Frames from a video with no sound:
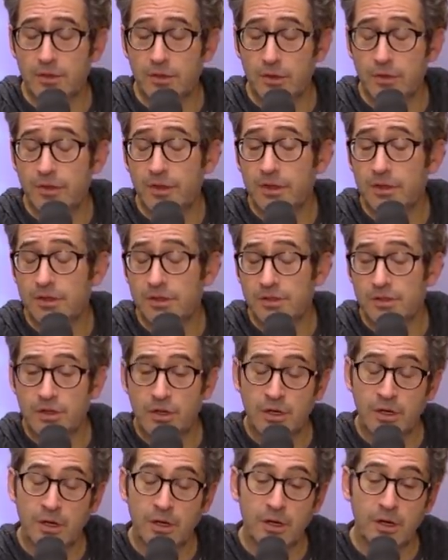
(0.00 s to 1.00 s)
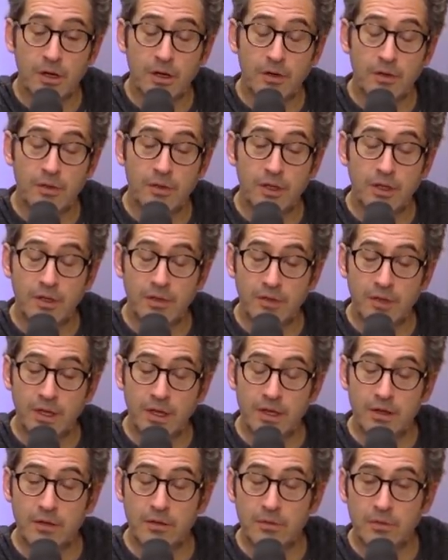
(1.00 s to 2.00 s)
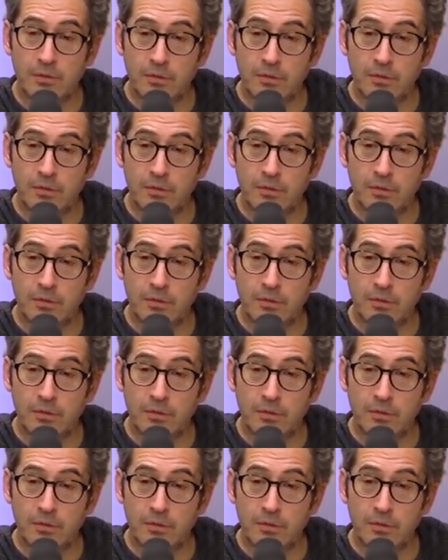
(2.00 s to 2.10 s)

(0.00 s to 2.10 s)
Do you think this is gonna uh, the that